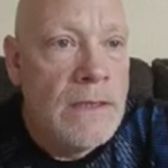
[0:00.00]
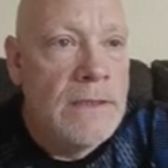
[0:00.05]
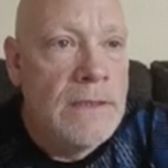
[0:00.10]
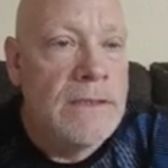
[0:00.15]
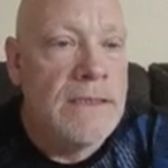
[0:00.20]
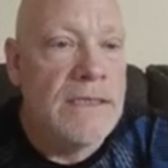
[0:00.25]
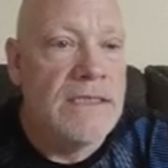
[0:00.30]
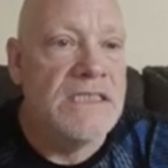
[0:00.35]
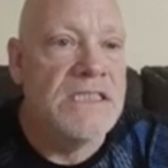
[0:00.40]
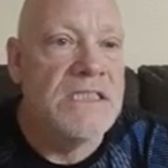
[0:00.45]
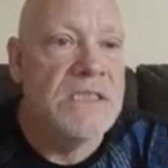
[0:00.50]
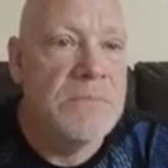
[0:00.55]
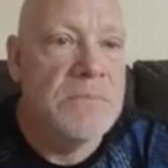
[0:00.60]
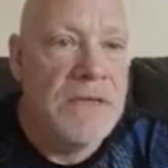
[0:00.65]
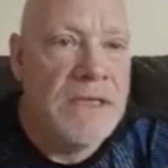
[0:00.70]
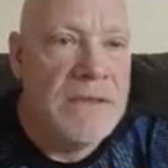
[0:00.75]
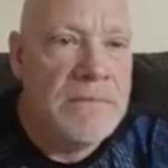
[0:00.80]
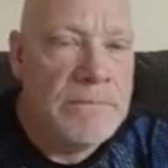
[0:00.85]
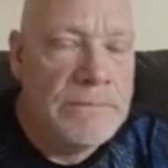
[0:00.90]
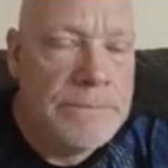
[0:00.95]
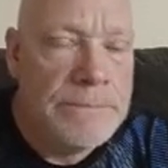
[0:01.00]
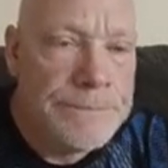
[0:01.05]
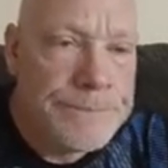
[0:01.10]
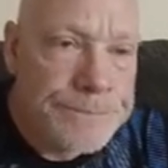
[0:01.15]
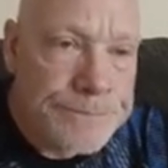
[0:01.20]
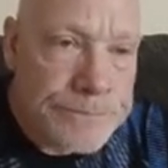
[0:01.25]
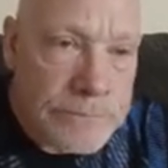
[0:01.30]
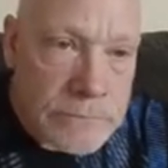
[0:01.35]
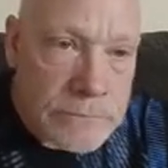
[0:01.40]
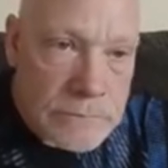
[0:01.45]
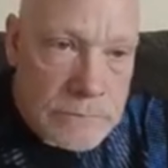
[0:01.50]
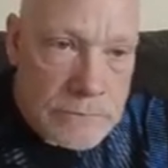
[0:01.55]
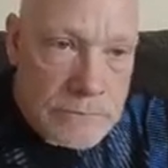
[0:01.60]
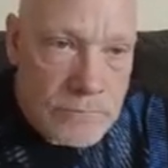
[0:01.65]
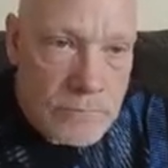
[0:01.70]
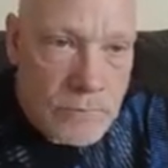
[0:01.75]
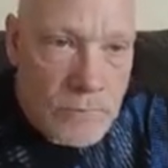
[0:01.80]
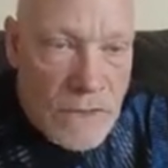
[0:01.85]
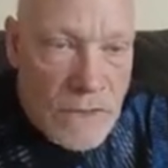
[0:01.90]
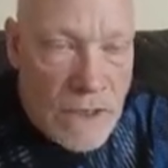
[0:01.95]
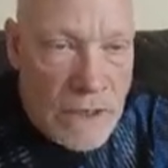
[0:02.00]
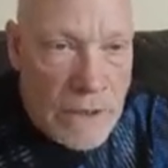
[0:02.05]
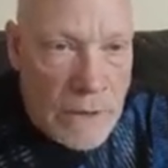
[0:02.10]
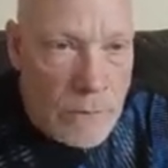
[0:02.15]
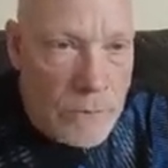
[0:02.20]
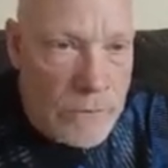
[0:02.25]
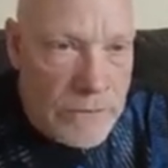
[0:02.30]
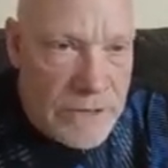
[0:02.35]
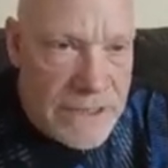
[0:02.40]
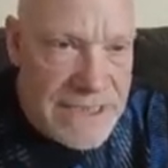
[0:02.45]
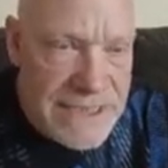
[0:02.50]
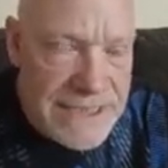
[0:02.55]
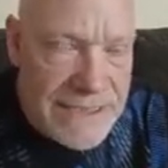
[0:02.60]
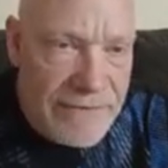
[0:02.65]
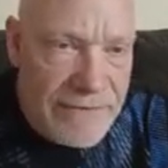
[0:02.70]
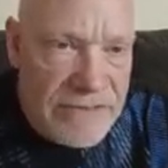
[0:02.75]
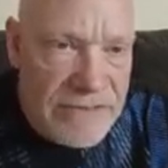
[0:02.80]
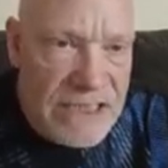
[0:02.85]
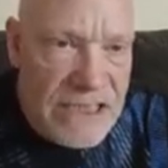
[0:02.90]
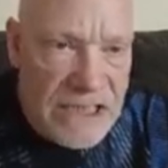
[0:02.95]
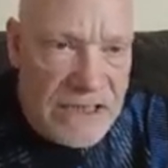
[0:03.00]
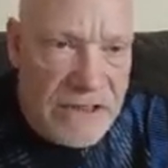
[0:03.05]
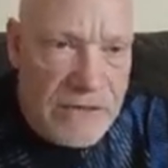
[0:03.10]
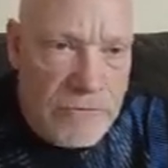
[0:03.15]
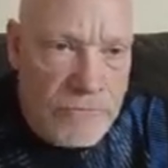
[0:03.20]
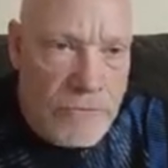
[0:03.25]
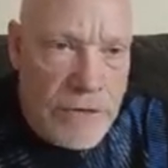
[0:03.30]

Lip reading: Spin. All right, we're at 73.